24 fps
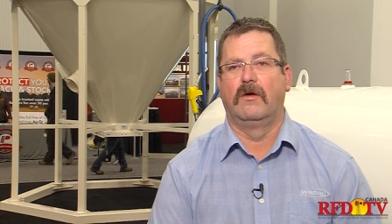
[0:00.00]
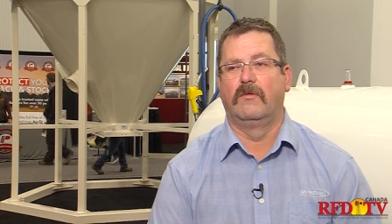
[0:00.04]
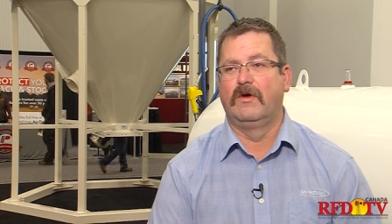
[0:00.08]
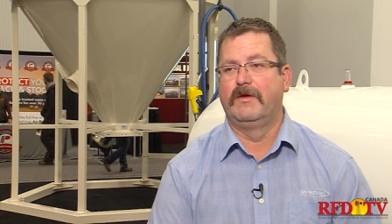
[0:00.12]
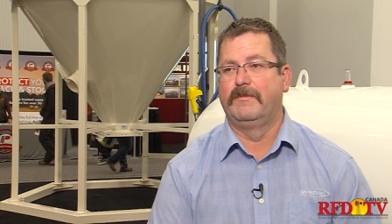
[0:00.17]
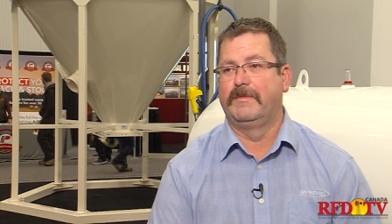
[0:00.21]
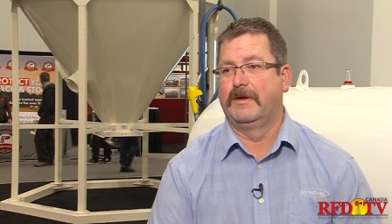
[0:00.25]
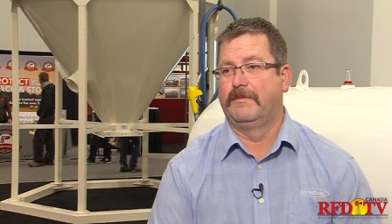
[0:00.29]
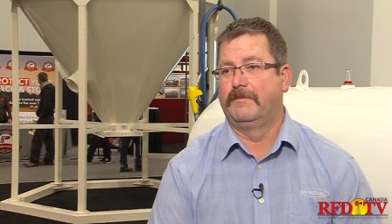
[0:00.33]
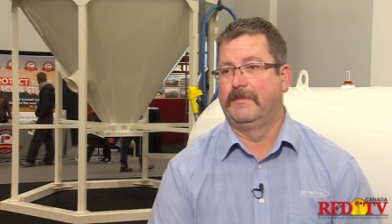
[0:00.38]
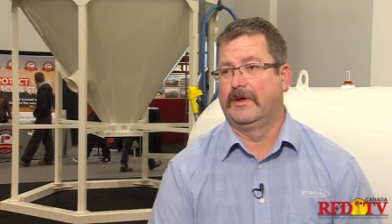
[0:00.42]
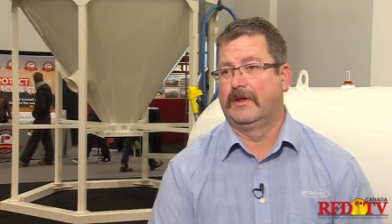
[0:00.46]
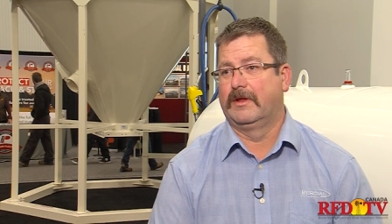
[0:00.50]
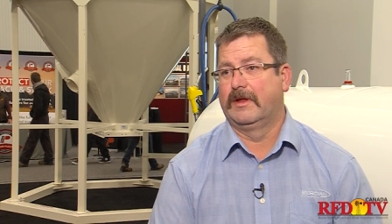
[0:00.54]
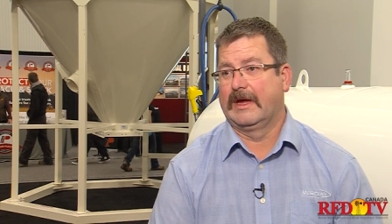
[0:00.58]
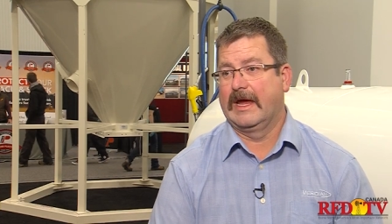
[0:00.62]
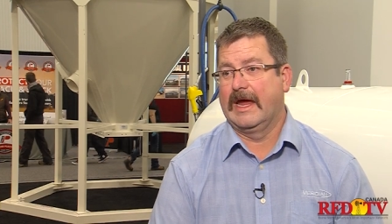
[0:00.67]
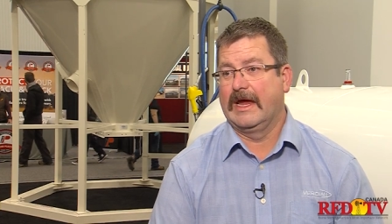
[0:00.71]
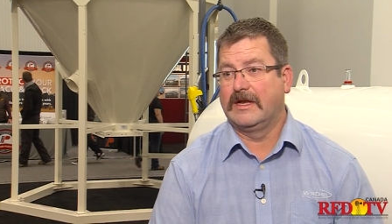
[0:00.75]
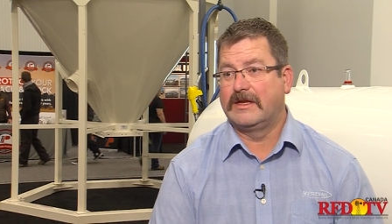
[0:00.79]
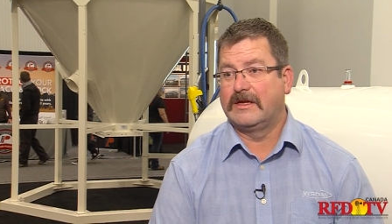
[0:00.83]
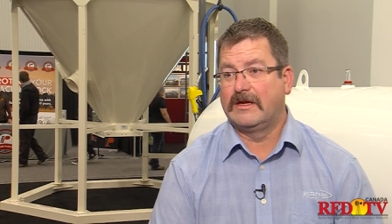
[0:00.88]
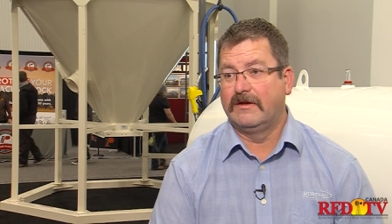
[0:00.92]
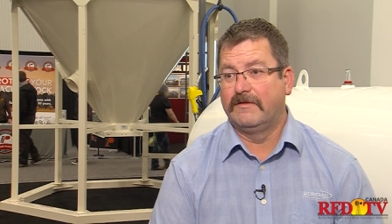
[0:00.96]
we've been building
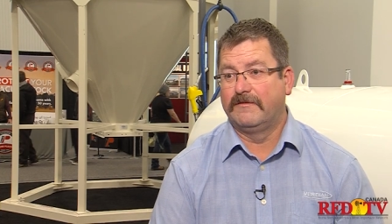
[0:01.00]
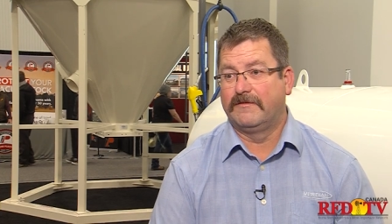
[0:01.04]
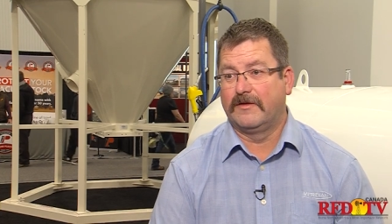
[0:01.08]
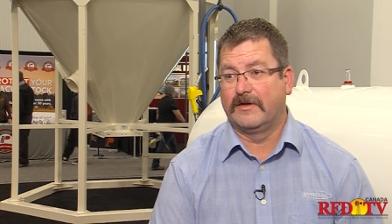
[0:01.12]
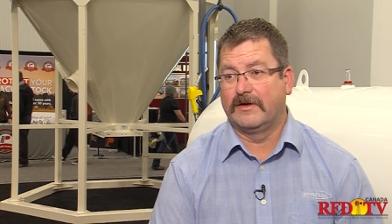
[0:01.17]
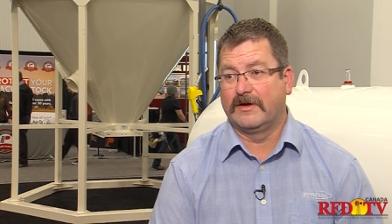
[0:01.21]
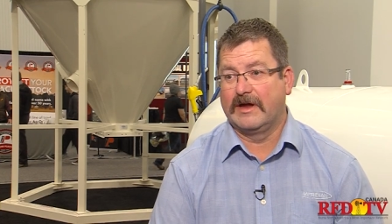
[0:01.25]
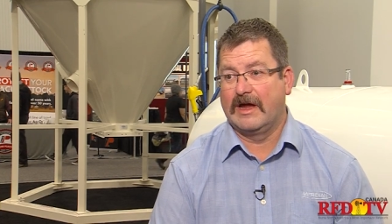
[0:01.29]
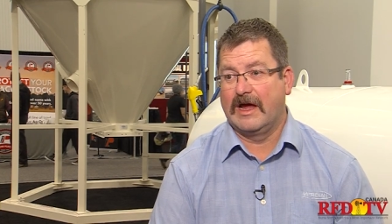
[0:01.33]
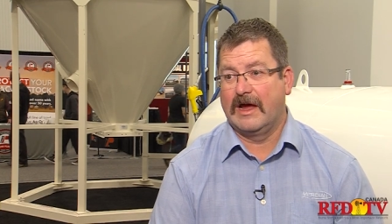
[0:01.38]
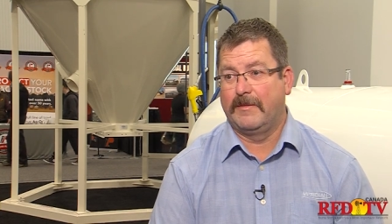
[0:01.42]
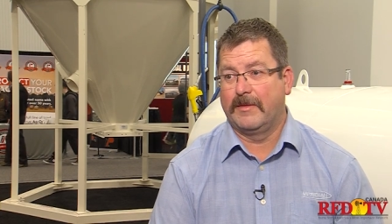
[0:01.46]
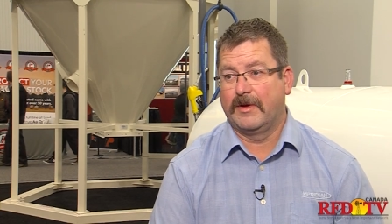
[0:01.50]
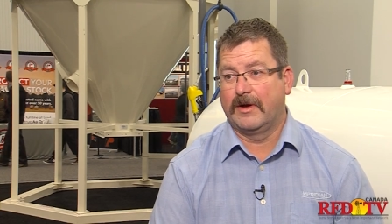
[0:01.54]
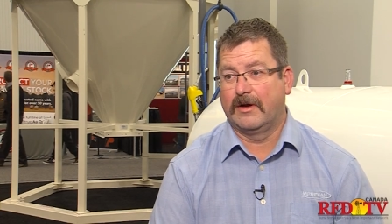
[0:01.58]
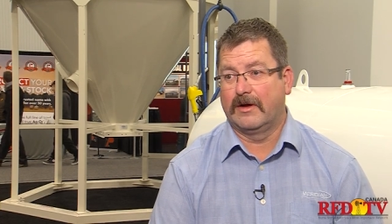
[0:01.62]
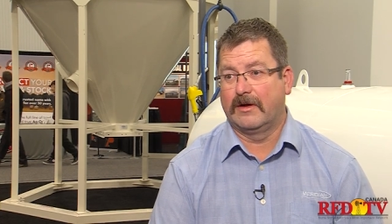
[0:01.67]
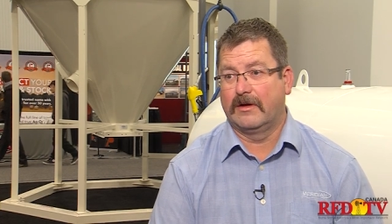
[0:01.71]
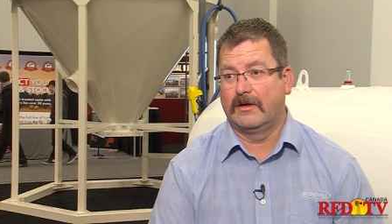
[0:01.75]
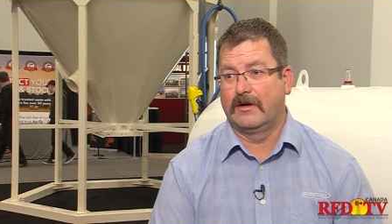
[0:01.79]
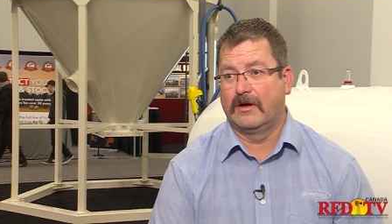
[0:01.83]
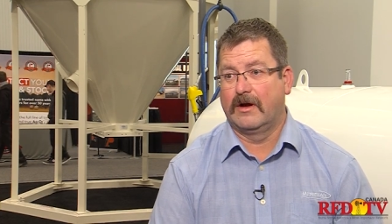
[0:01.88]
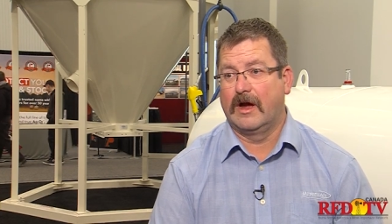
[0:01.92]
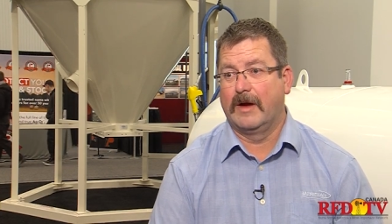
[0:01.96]
18 foot diameter